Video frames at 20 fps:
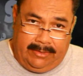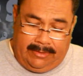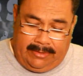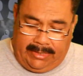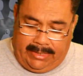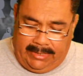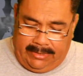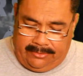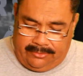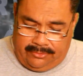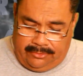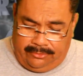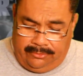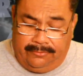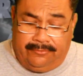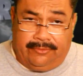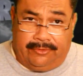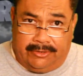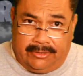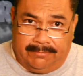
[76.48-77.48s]
They
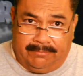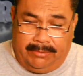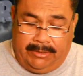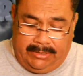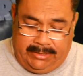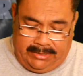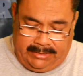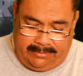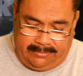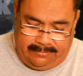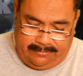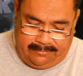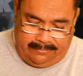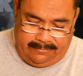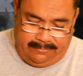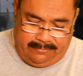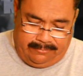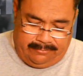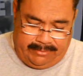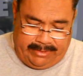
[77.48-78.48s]
drew first blood.
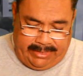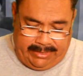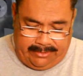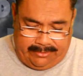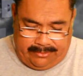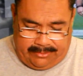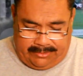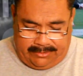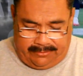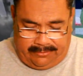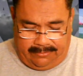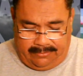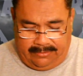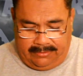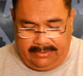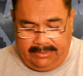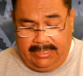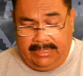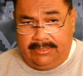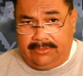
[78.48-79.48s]
Raiders,
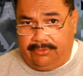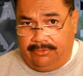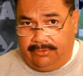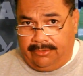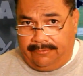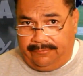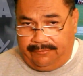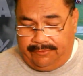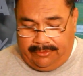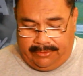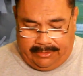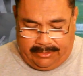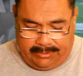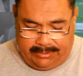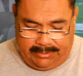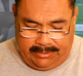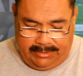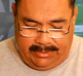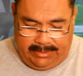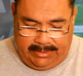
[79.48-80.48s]
they scored
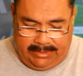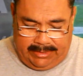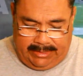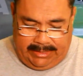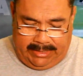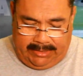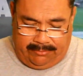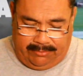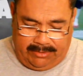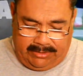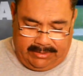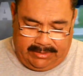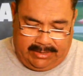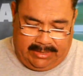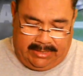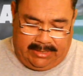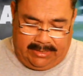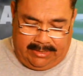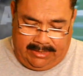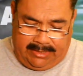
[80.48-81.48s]
first. It was
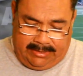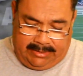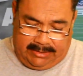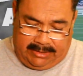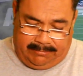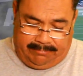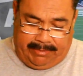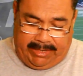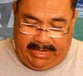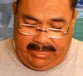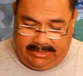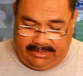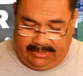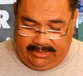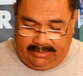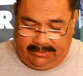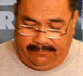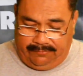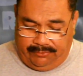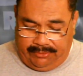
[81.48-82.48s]
on a
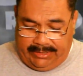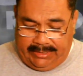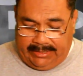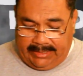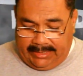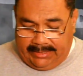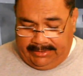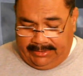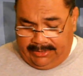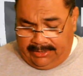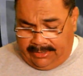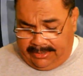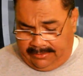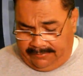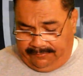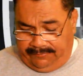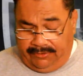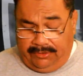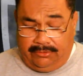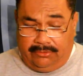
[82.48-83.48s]
Sebastian
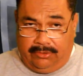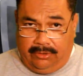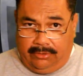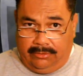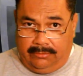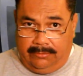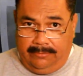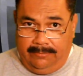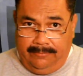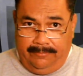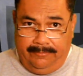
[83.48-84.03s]
49-yard field goal.